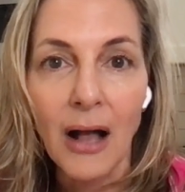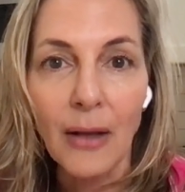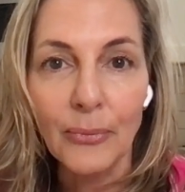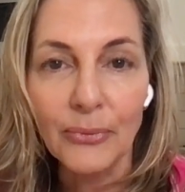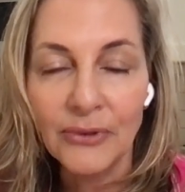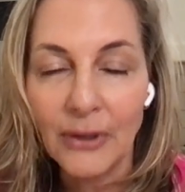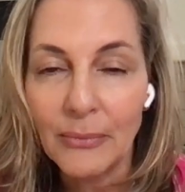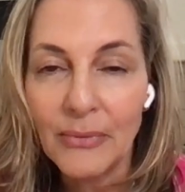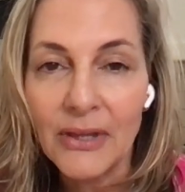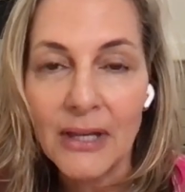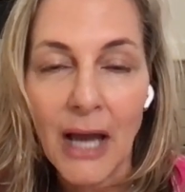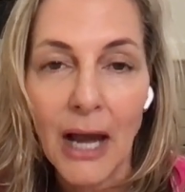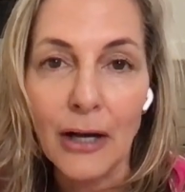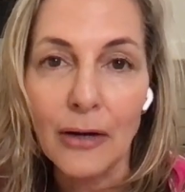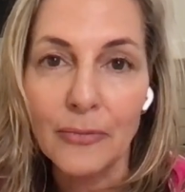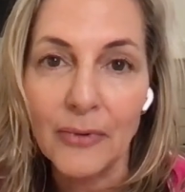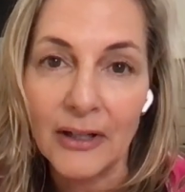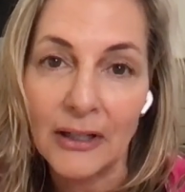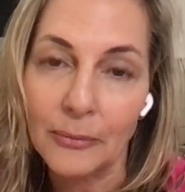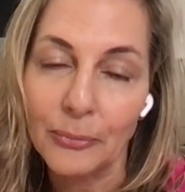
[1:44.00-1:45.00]
some of the
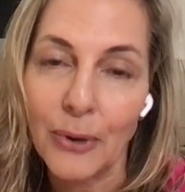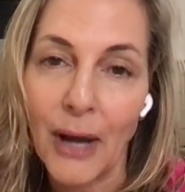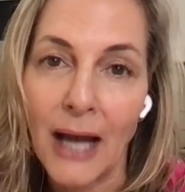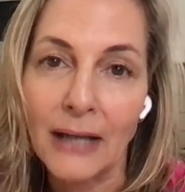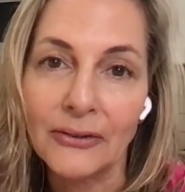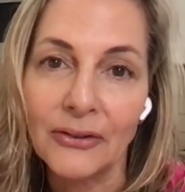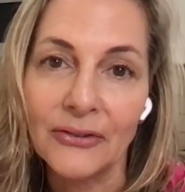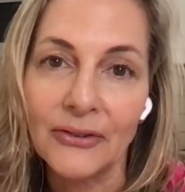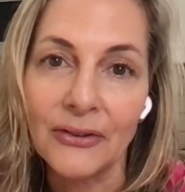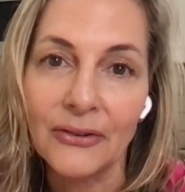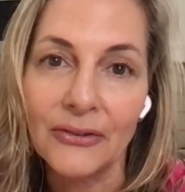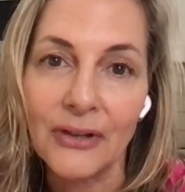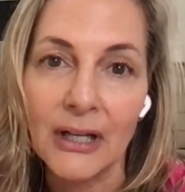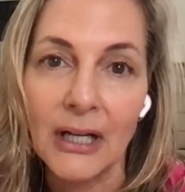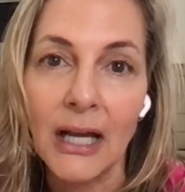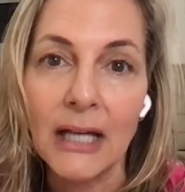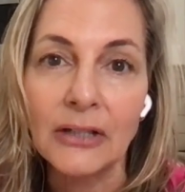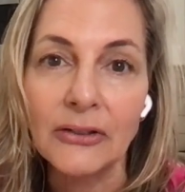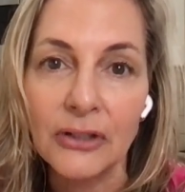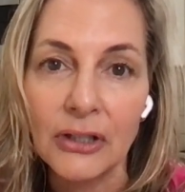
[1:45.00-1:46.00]
Ayurvedic practices that
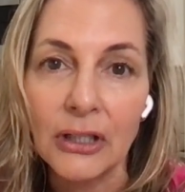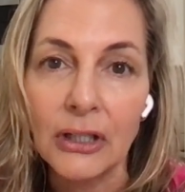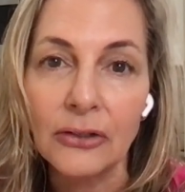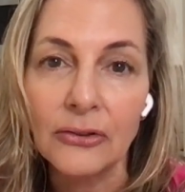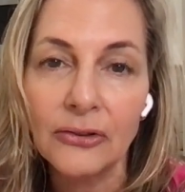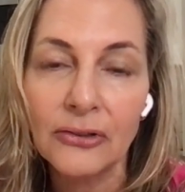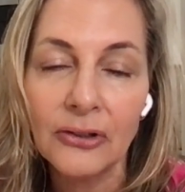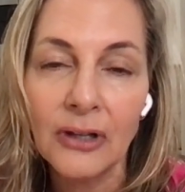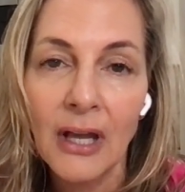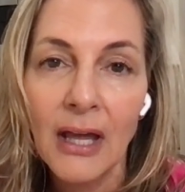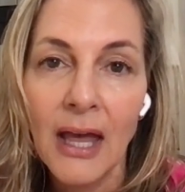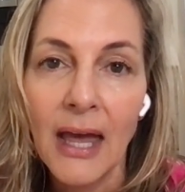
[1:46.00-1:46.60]
I teach,